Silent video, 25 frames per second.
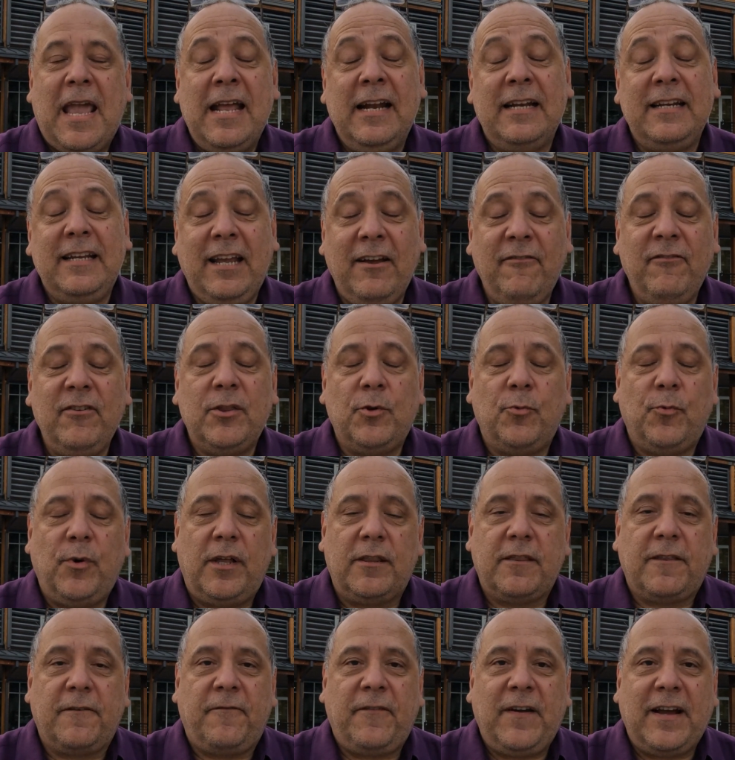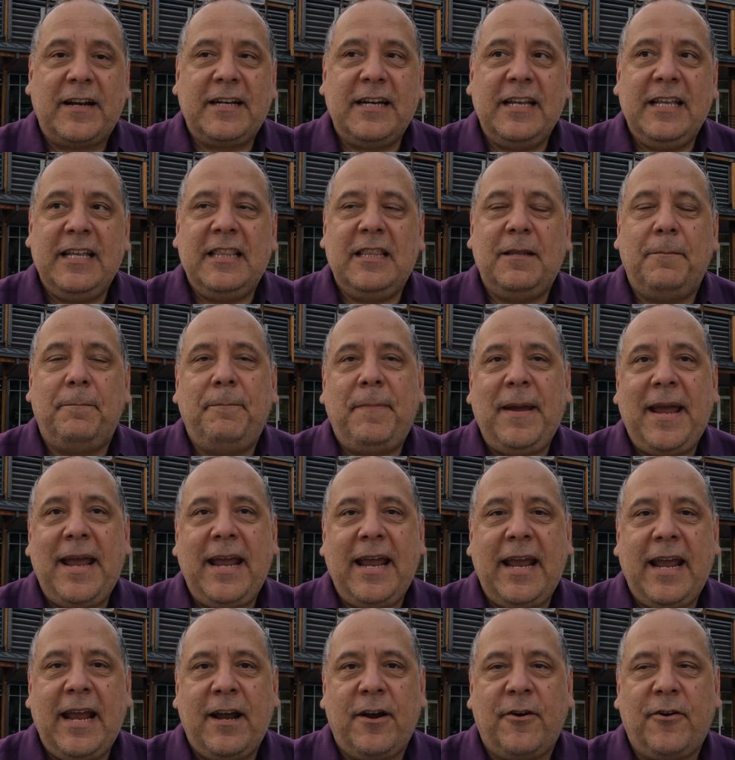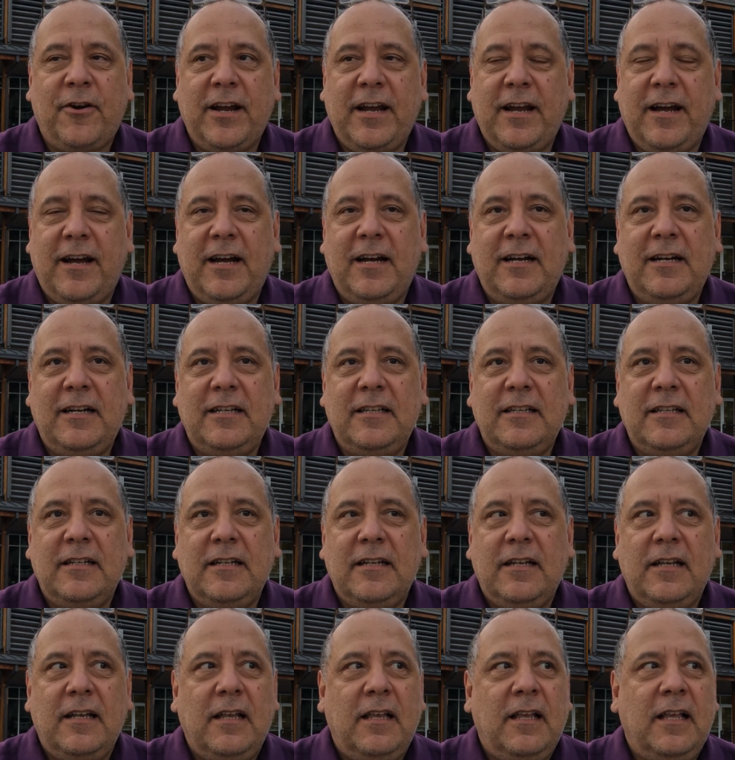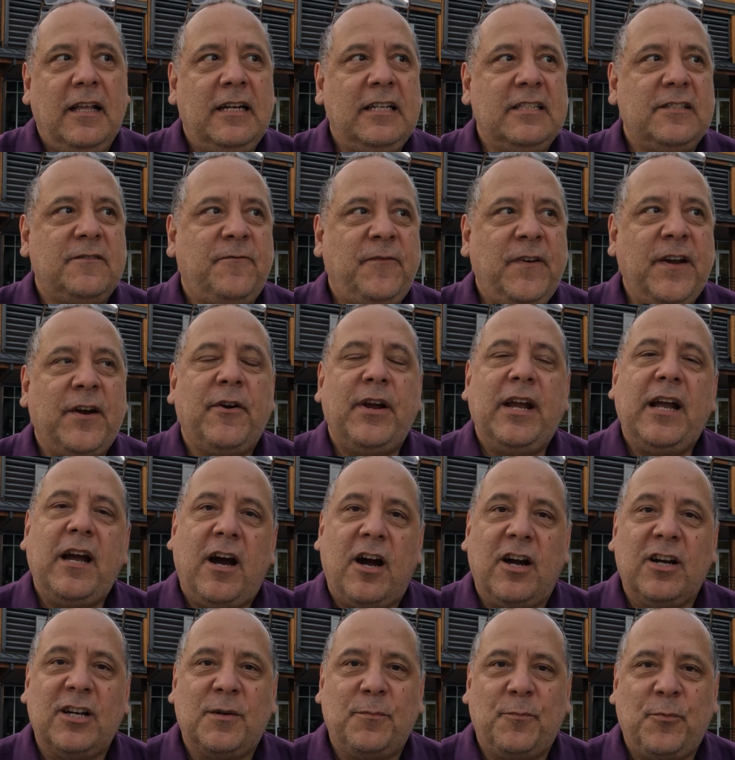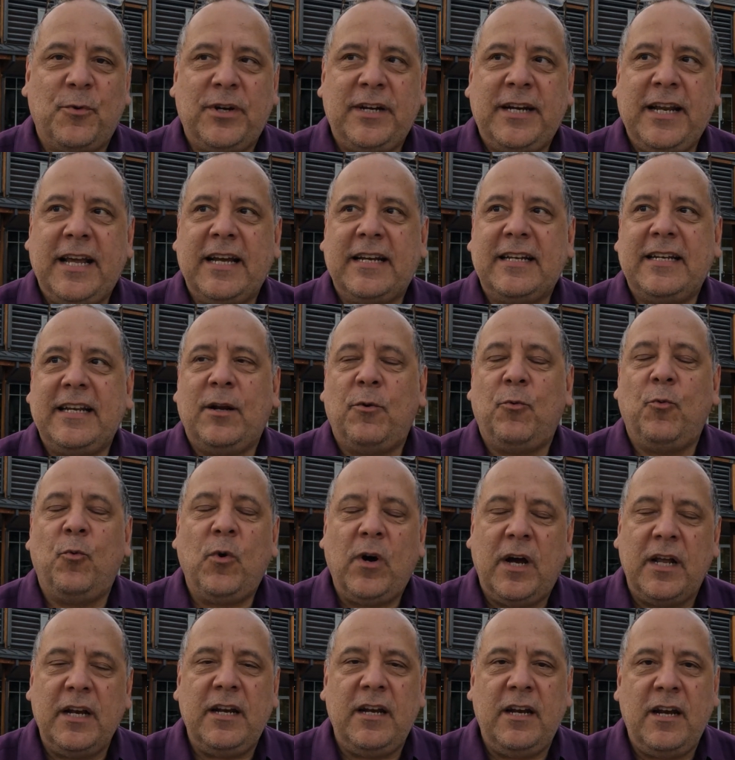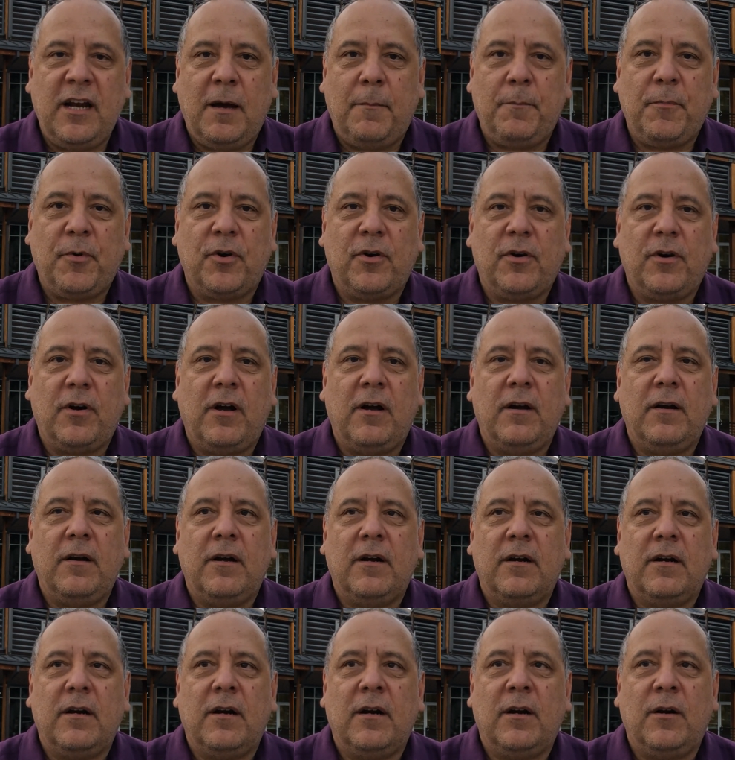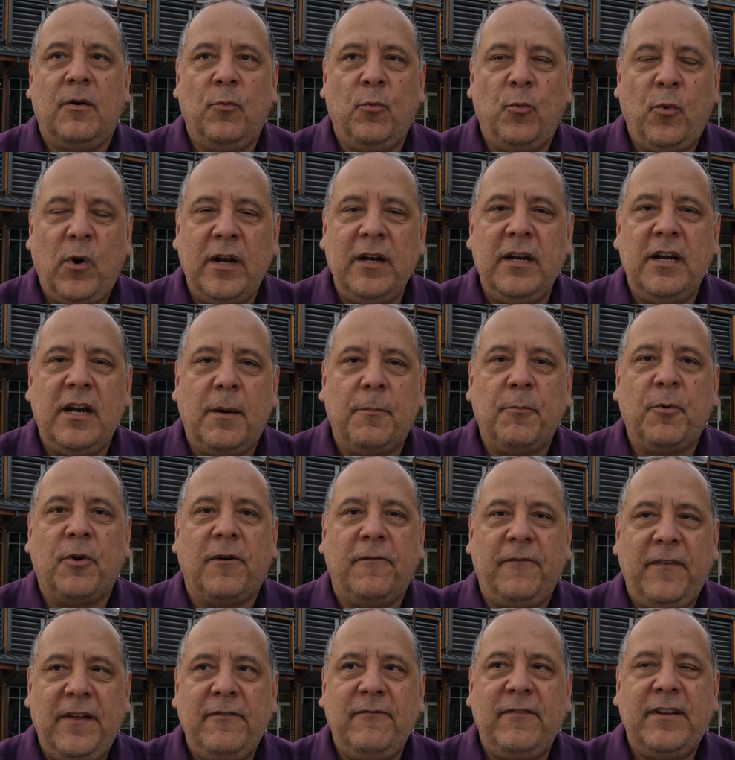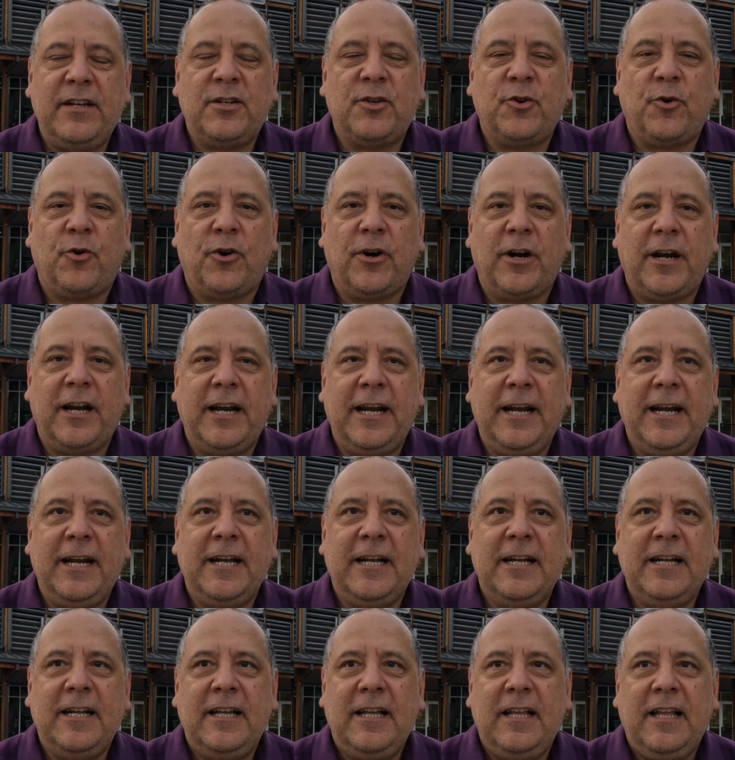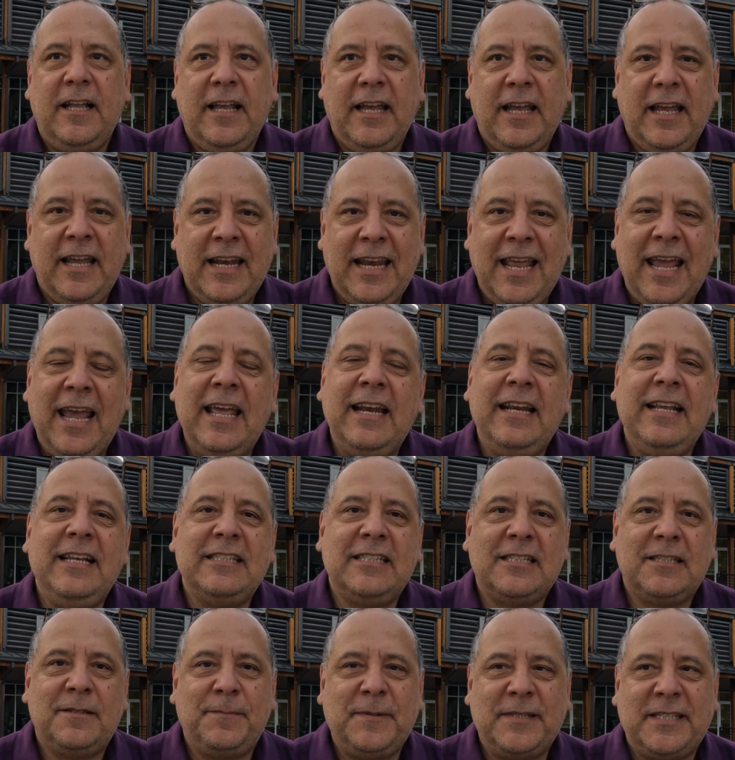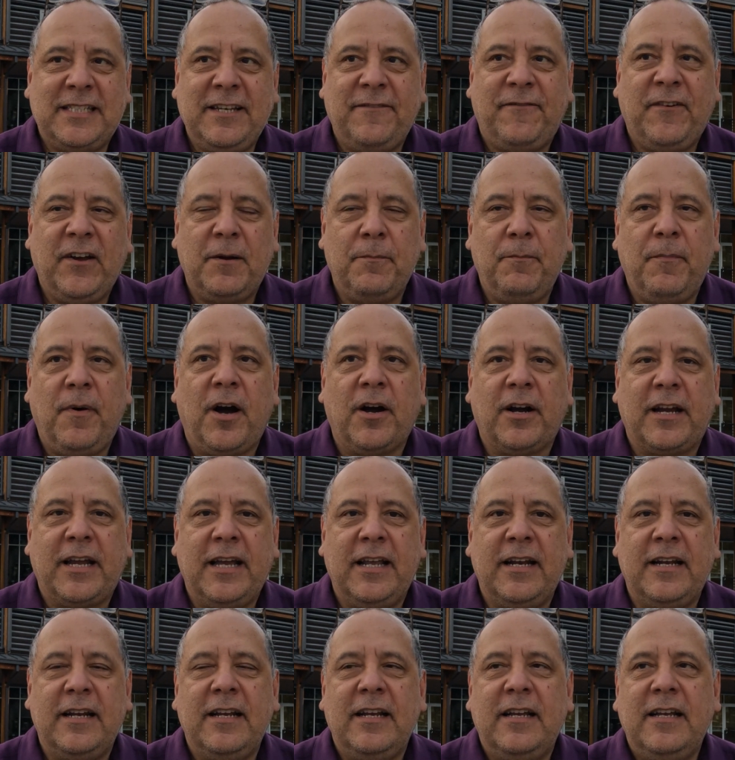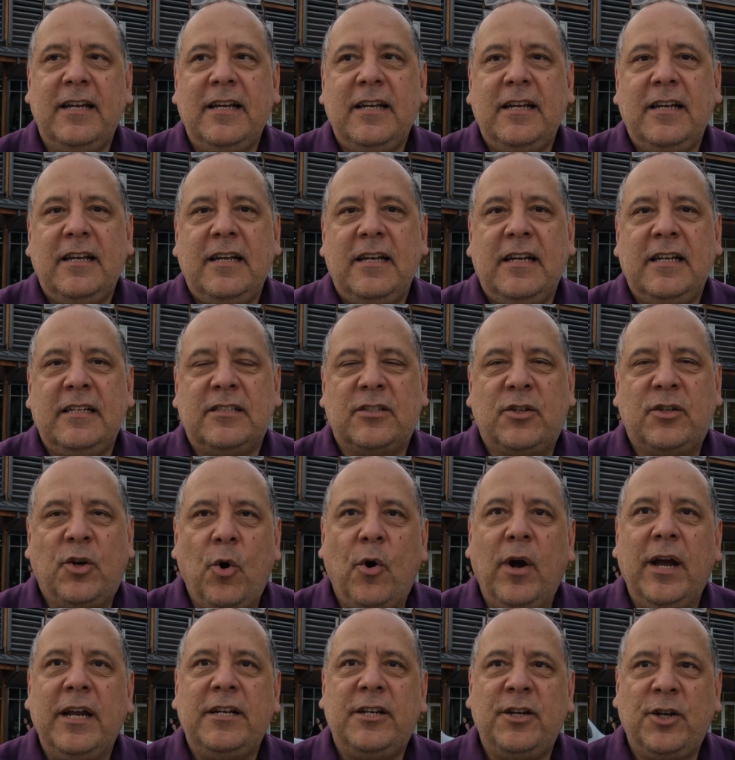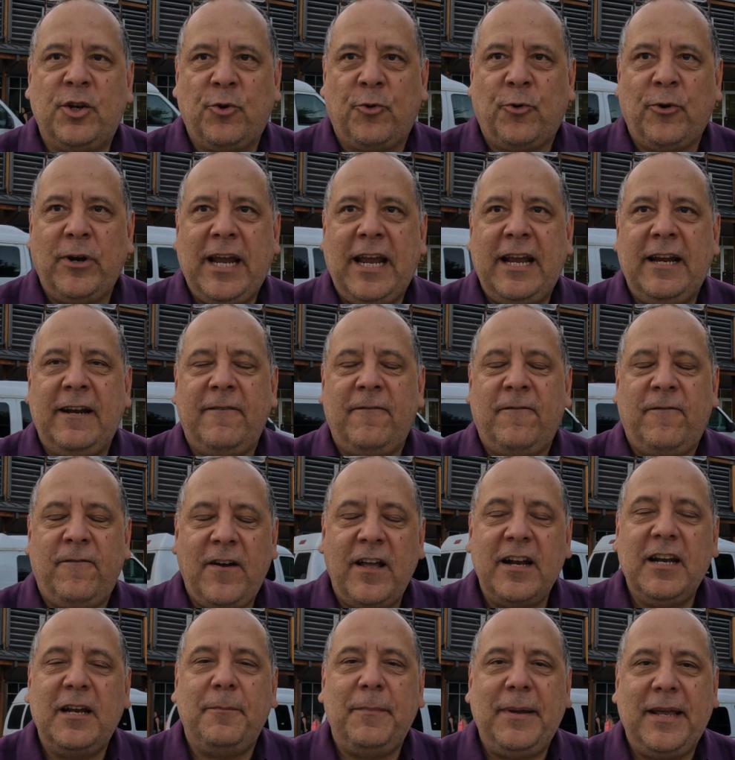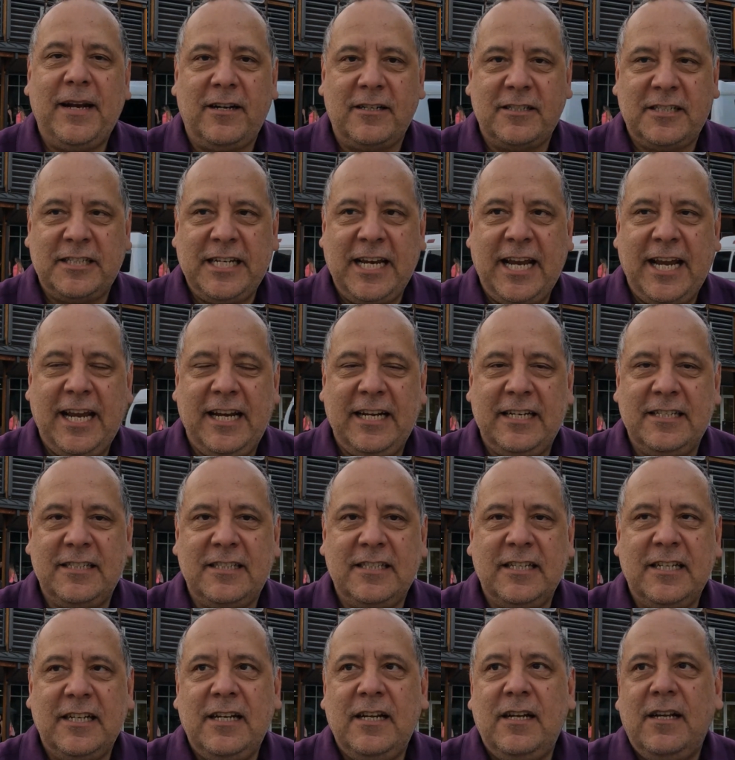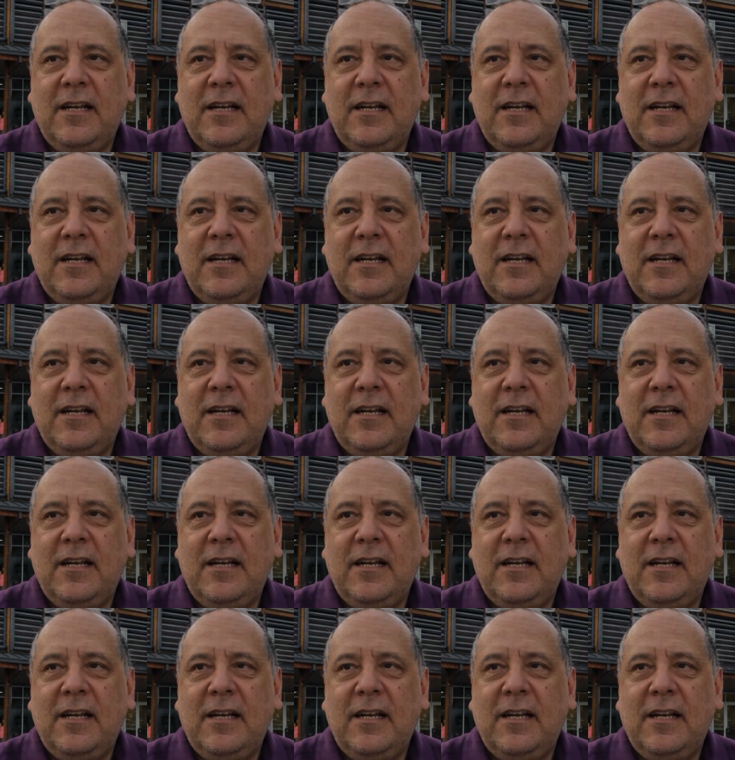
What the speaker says: And given the wealth effect in the Bay Area, it is very hard to predict at what number of inventory in any specific market is going to create fundamental change.